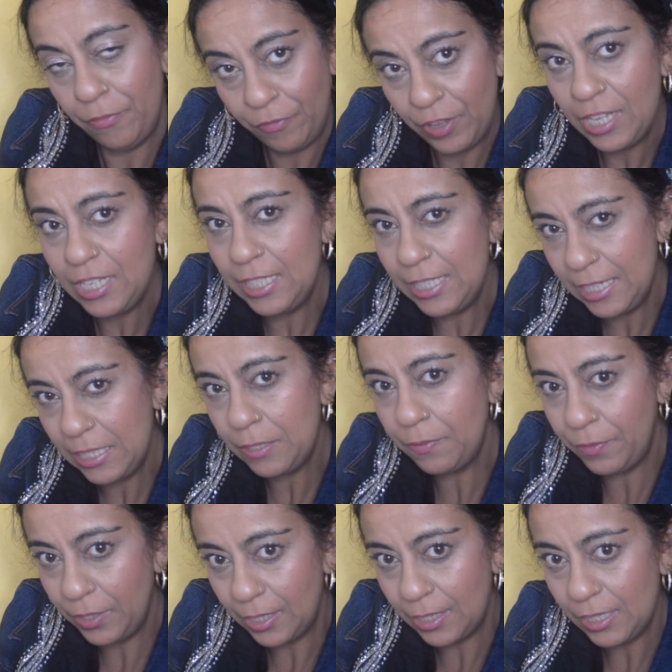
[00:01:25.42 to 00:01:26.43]
First things
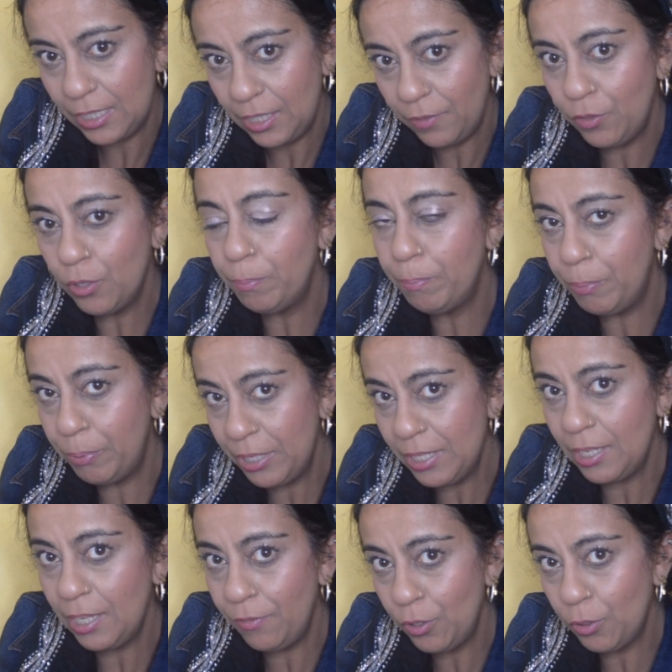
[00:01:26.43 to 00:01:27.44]
first, if
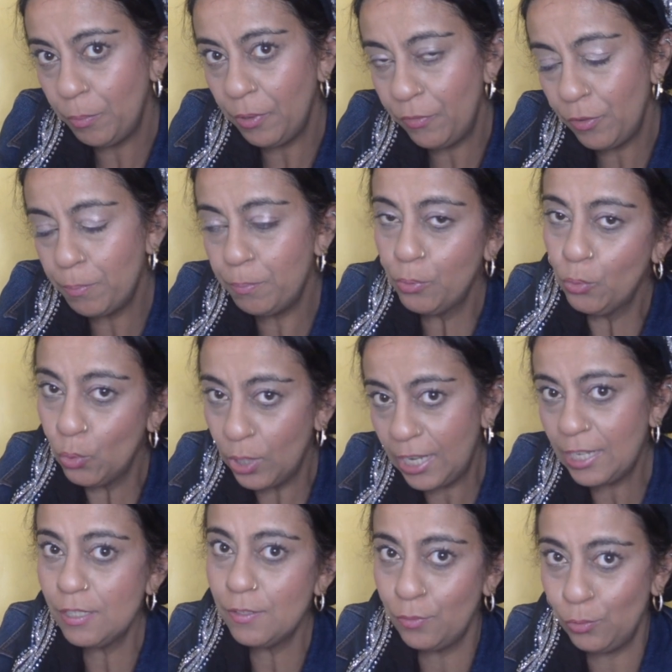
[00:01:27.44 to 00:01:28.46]
your ball
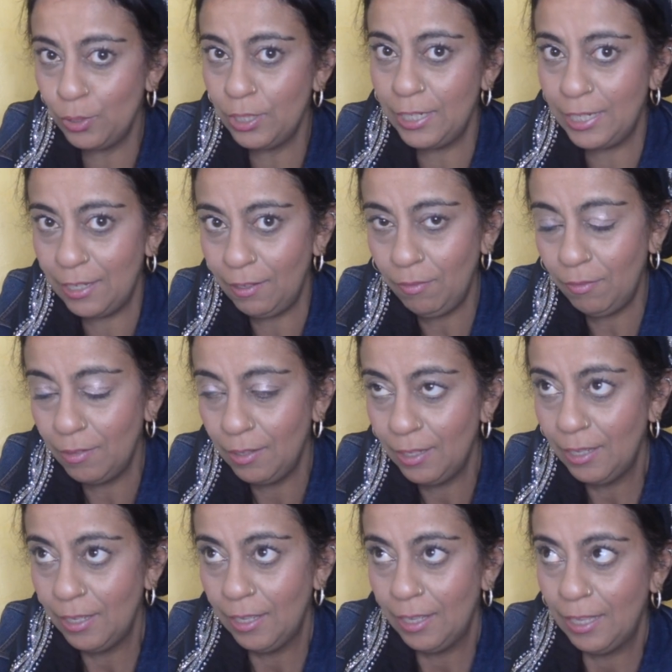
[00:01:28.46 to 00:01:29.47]
has fallen out,
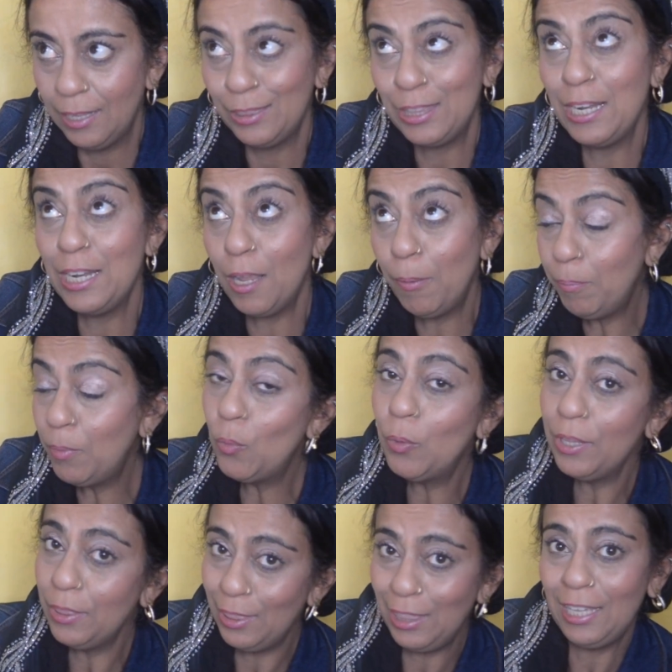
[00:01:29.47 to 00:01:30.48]
the number
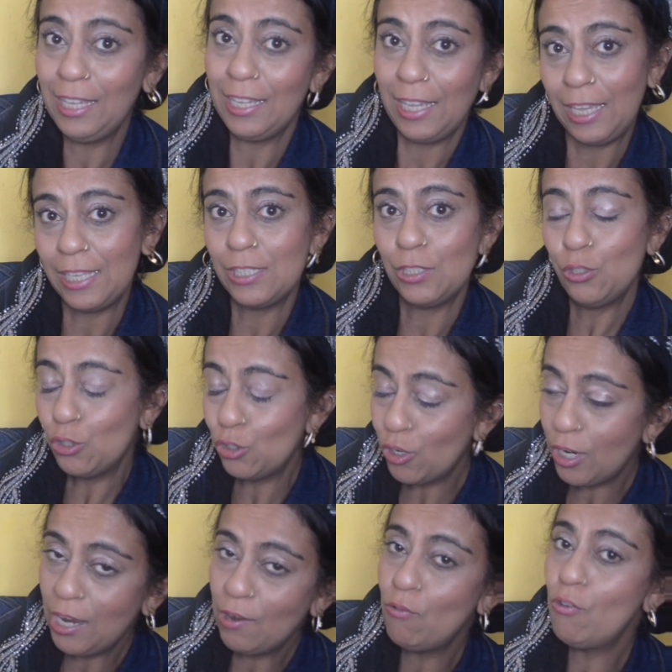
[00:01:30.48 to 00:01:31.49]
one thing is to
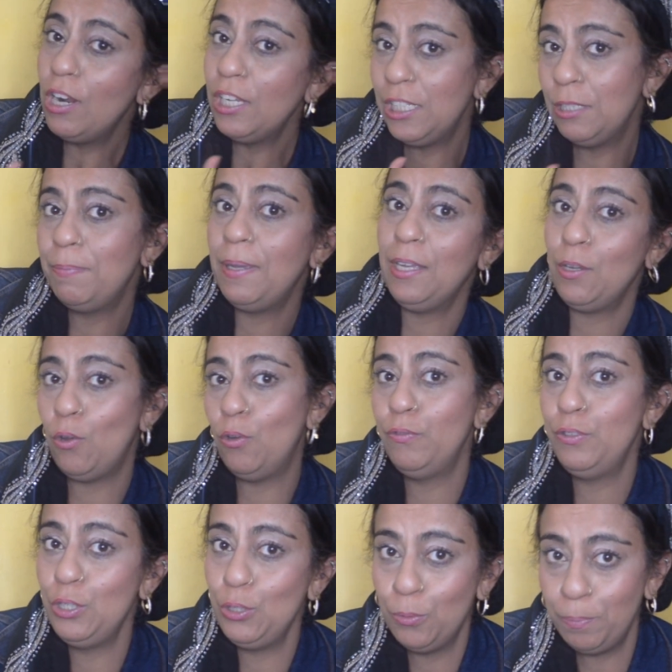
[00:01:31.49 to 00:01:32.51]
try and rush back
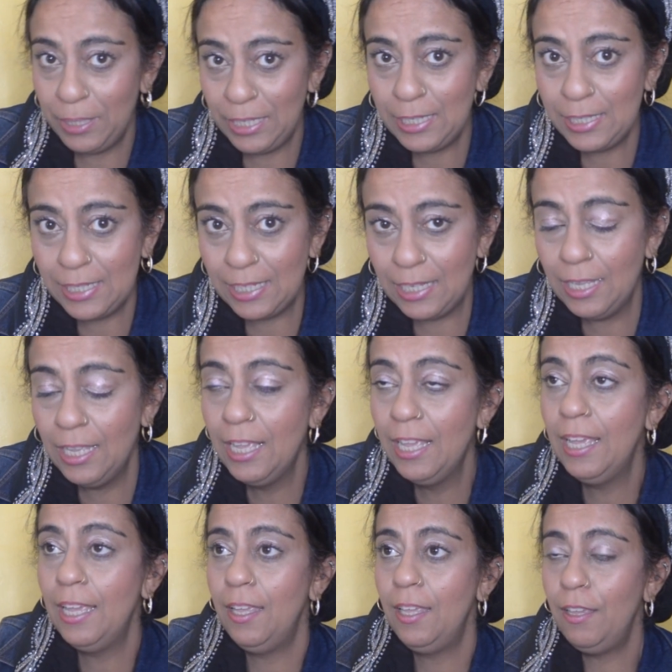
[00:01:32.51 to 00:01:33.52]
off to your piercer
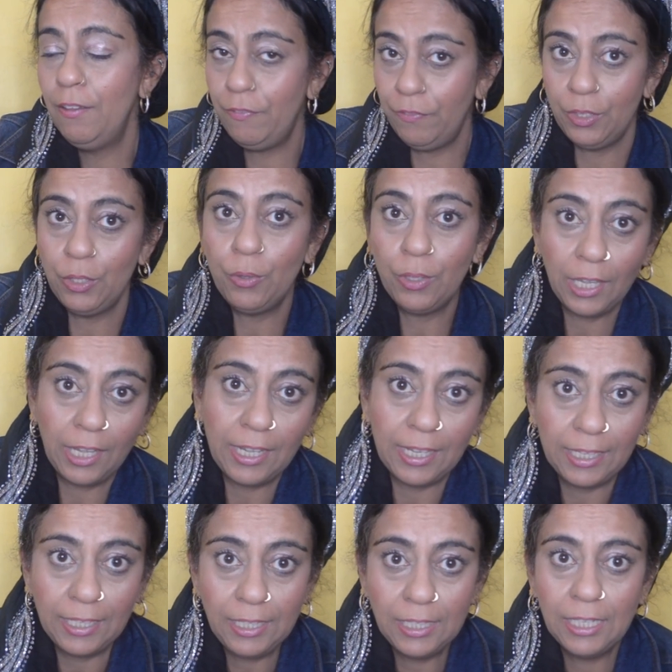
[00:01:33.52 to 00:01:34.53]
if you
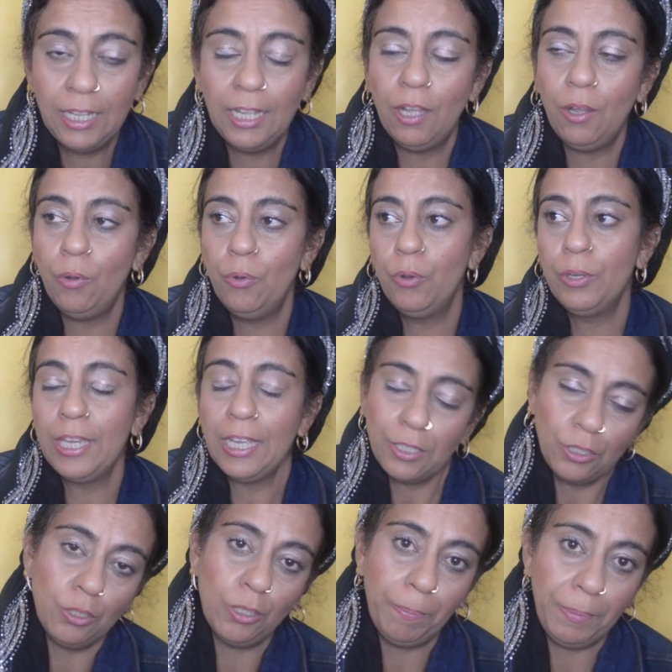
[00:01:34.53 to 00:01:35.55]
can, or
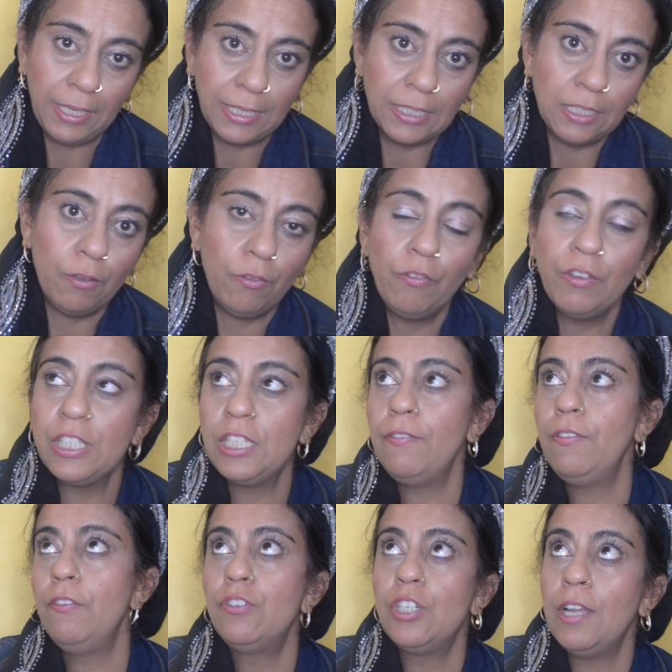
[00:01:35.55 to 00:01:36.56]
get to a piercer. Obviously,
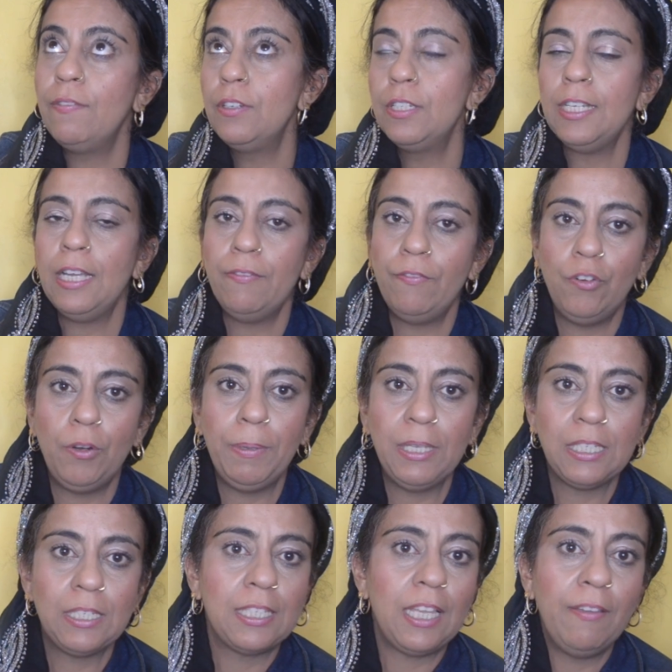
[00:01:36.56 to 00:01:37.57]
if you've travelled out for a
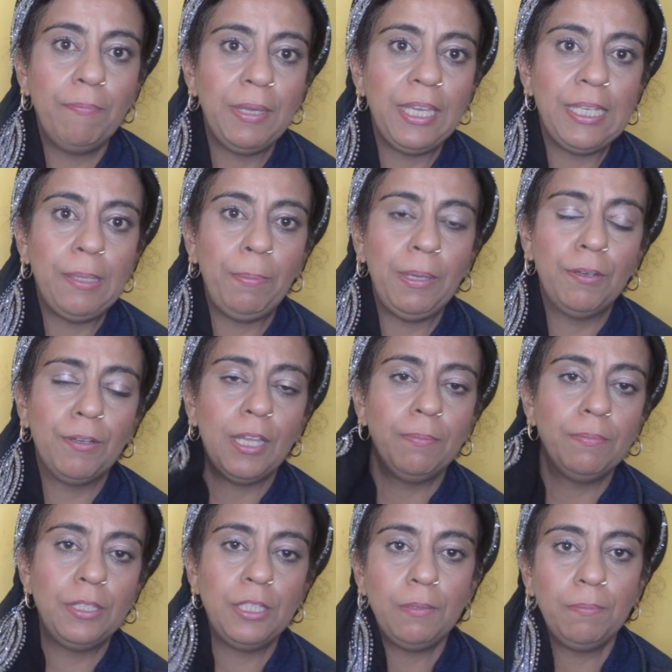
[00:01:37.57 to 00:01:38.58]
piercer, because I have people
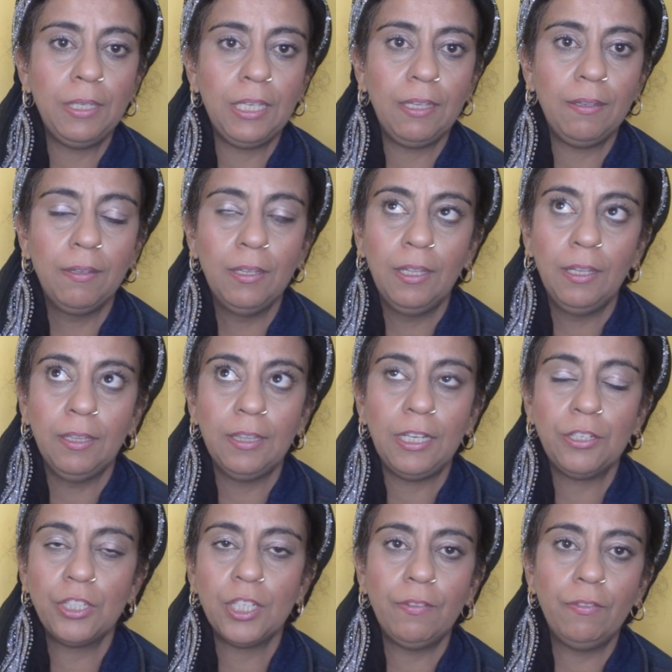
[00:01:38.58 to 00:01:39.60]
come to me
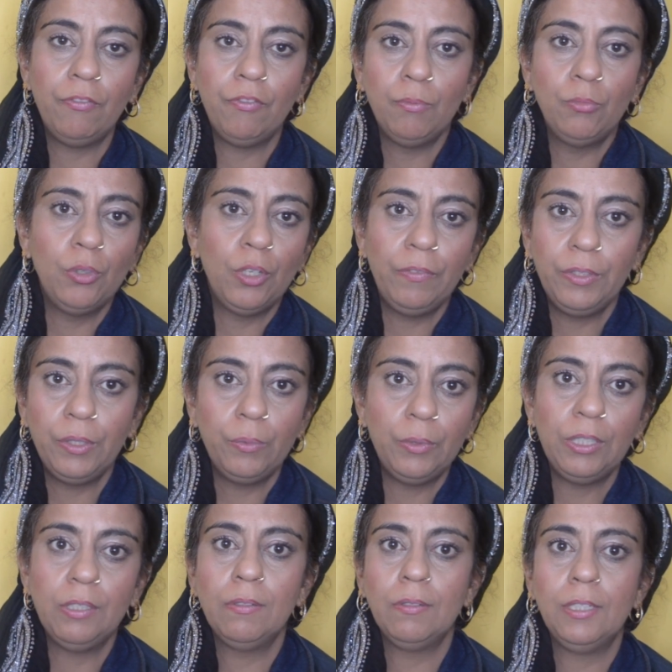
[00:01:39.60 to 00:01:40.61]
that travel from all over the
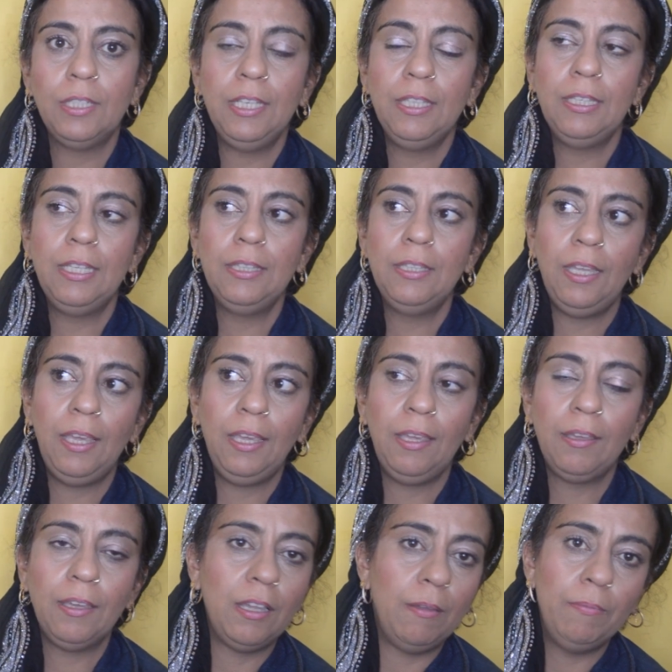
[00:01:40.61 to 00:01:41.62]
world, and then
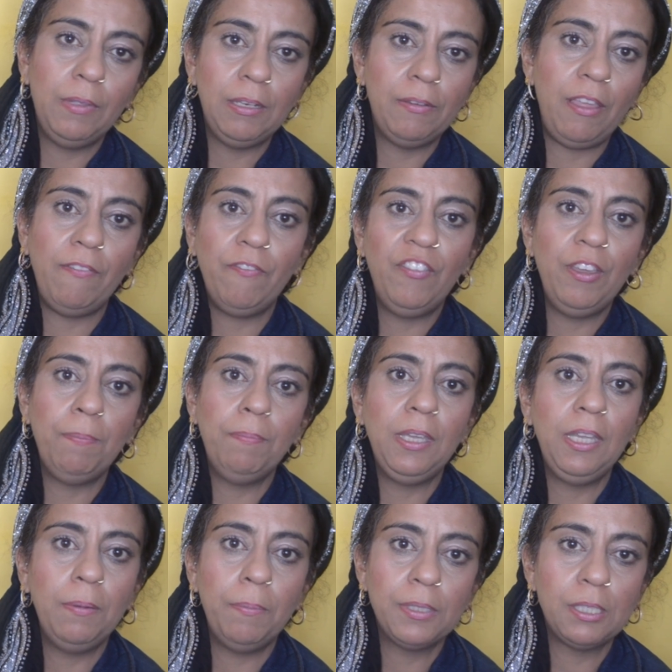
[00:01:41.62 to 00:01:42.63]
they come and they fit
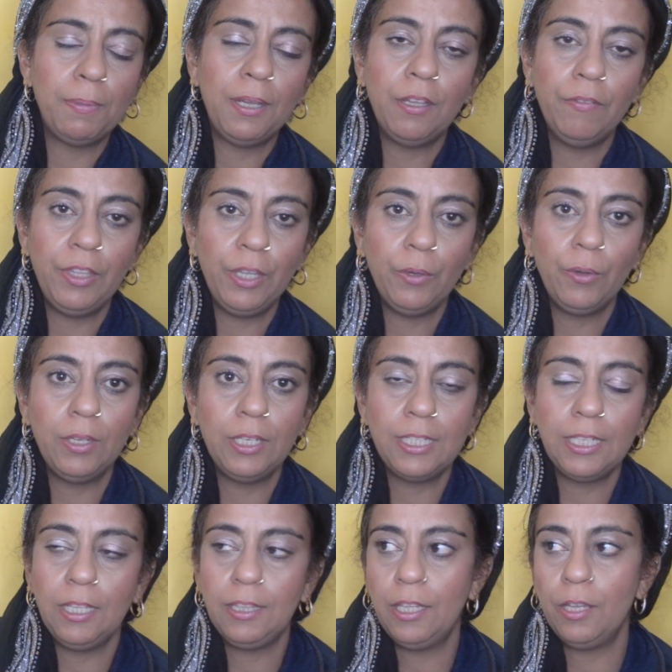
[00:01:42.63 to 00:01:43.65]
me in as part of their
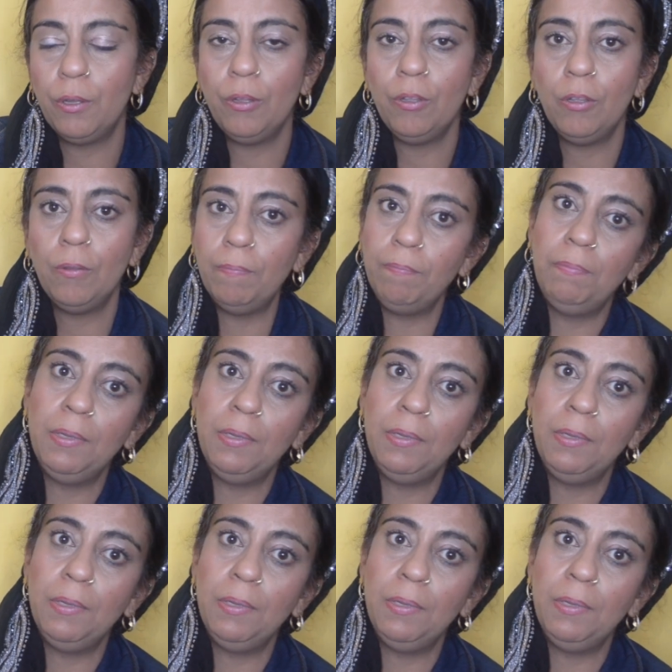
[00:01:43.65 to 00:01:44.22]
holiday and then go home.